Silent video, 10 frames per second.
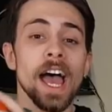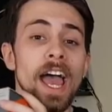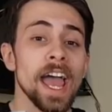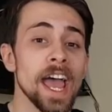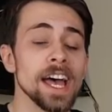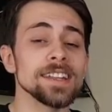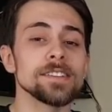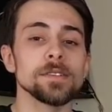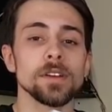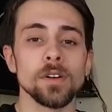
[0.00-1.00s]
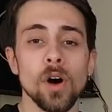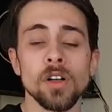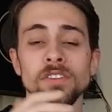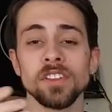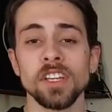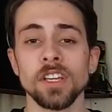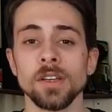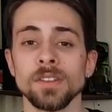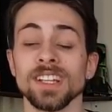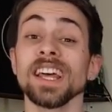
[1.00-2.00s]
And on
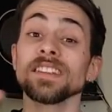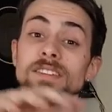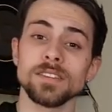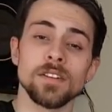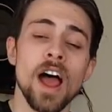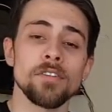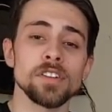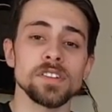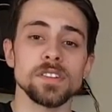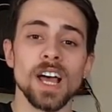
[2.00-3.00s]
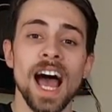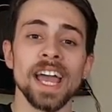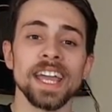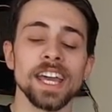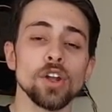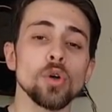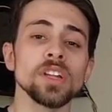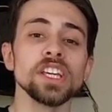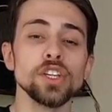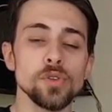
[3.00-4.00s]
the latest drivers, I can
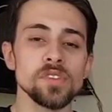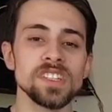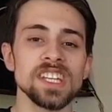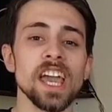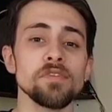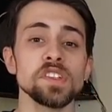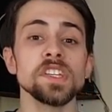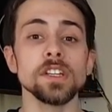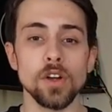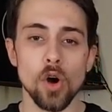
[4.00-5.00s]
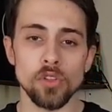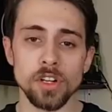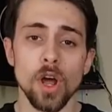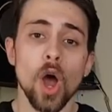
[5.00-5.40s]
only use the AVC encoder,